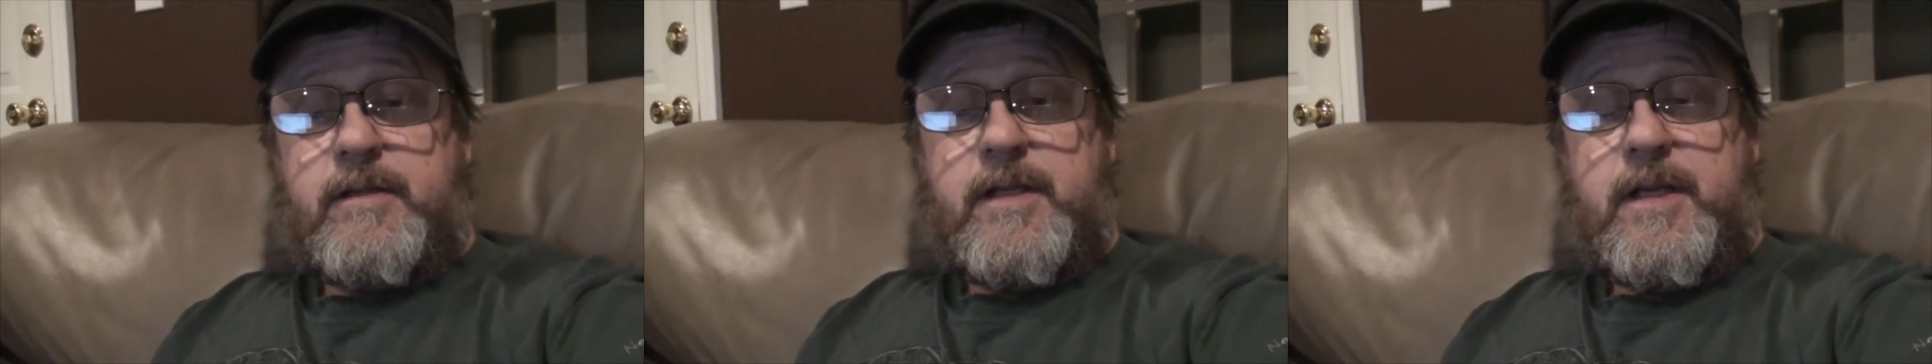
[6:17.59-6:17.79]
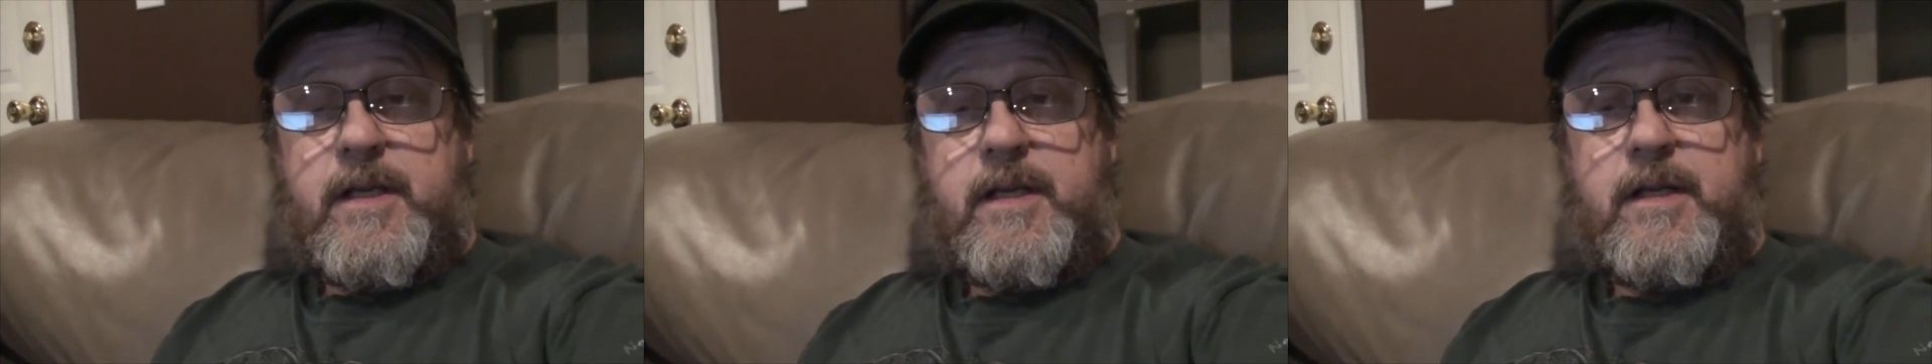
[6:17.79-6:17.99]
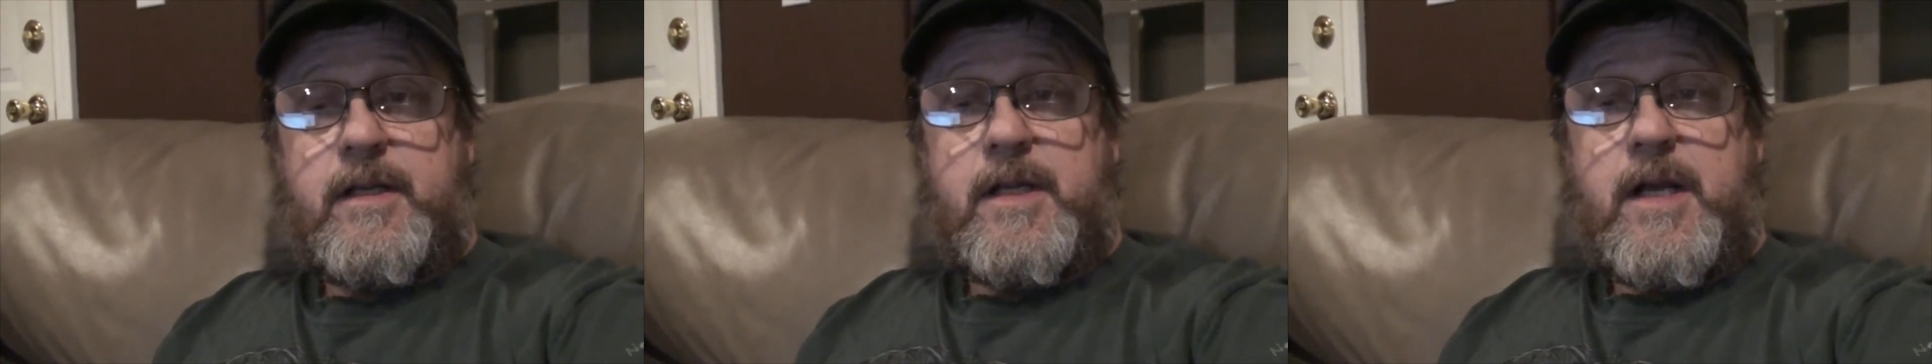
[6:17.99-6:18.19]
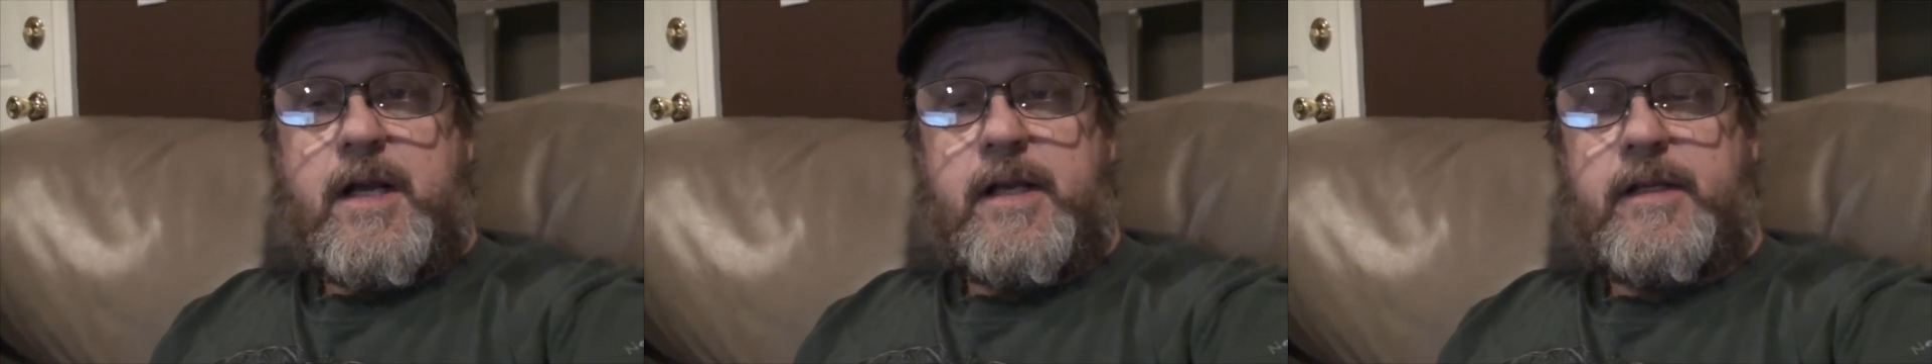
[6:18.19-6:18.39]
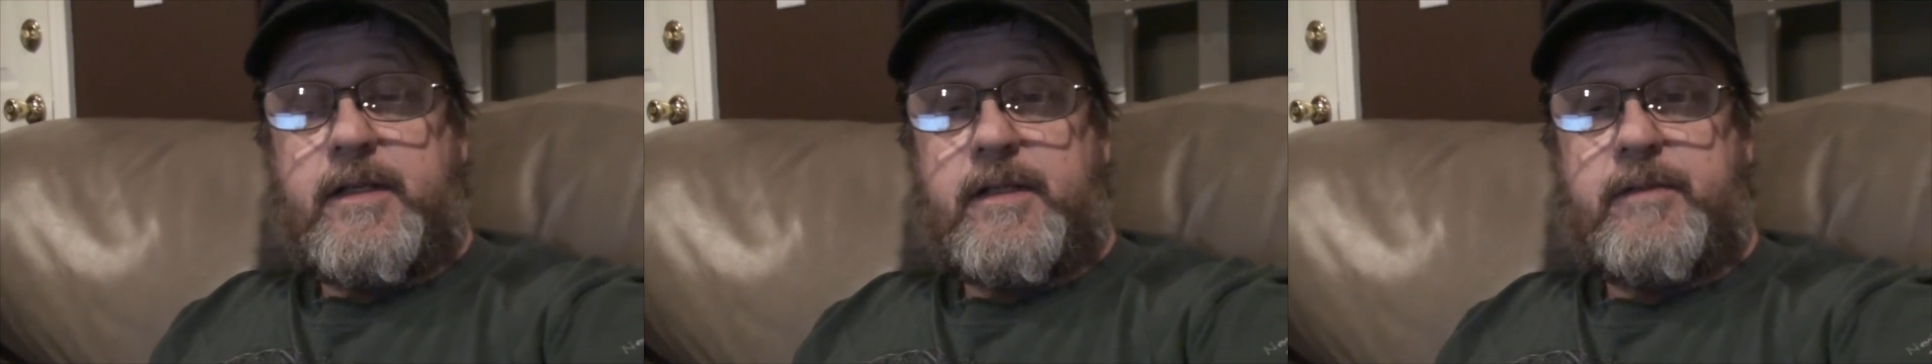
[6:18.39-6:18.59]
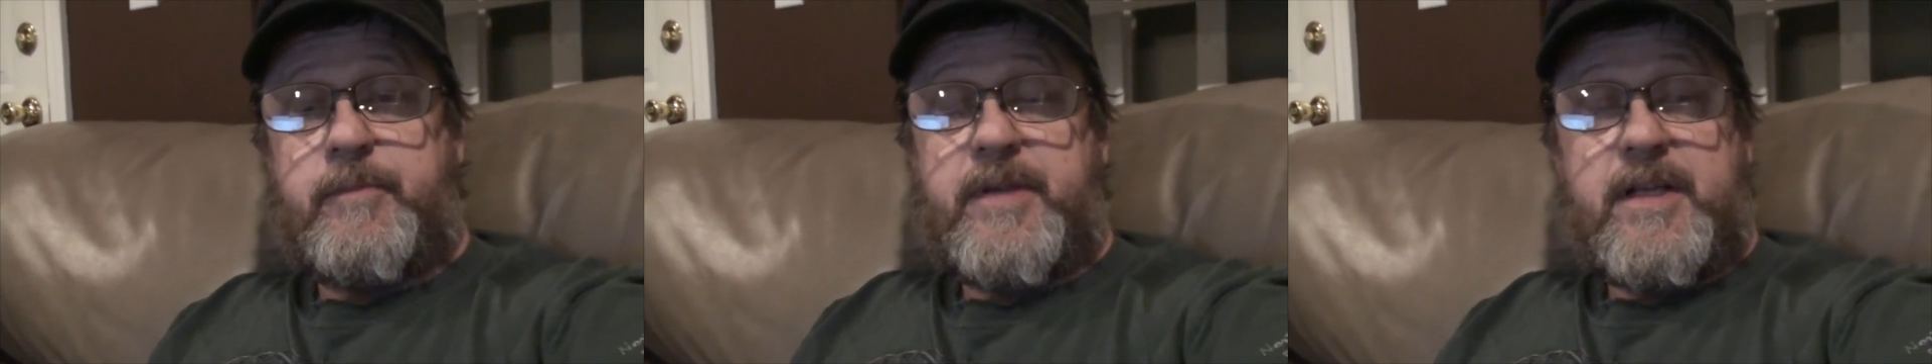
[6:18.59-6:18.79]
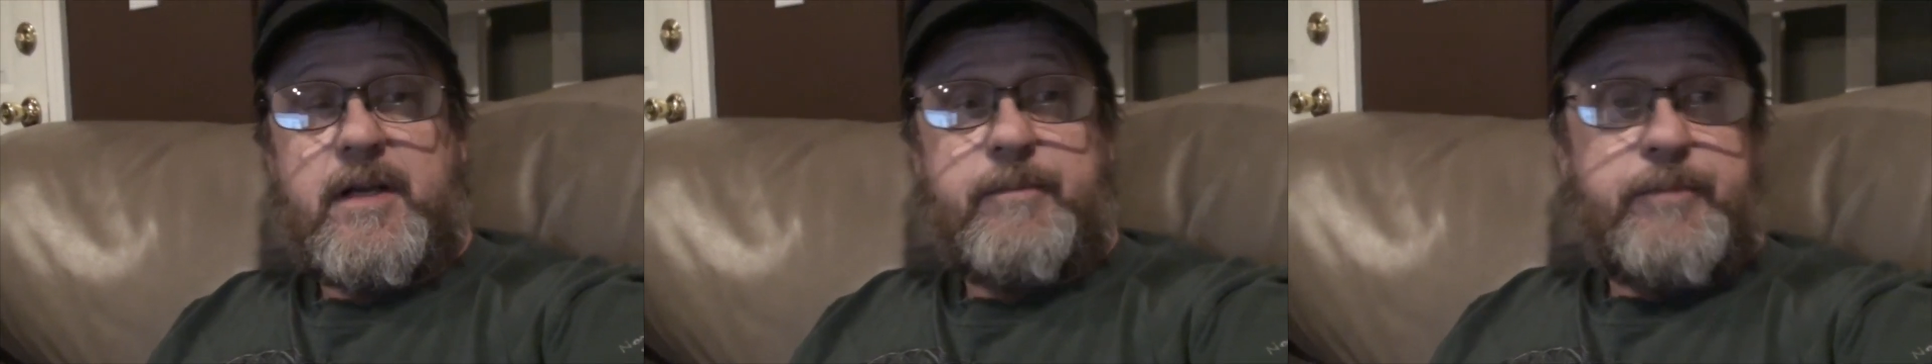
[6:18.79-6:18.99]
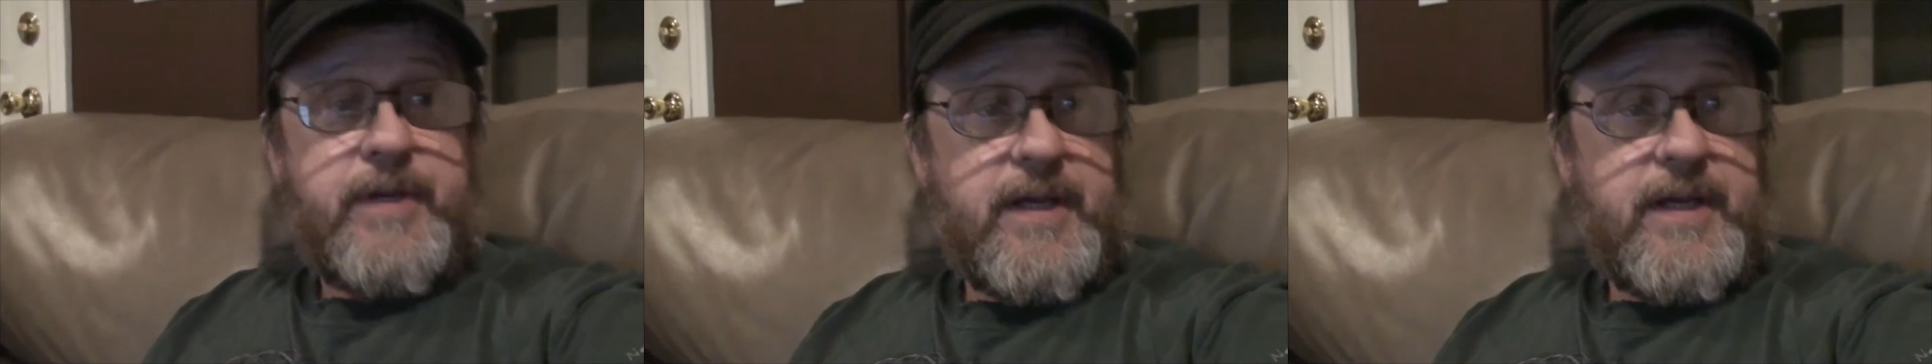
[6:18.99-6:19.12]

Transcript: and I need to be up